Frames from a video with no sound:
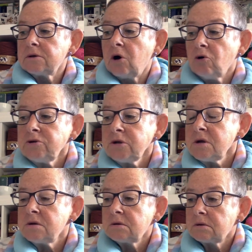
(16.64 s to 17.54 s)
on
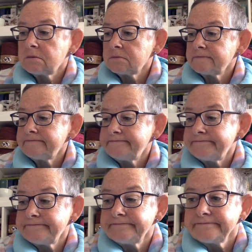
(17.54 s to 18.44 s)

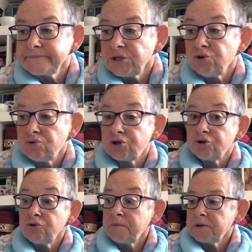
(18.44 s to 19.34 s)

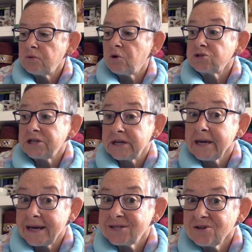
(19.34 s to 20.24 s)
YouTube, watching it
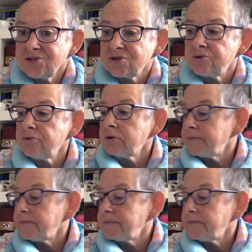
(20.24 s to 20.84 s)
as I do,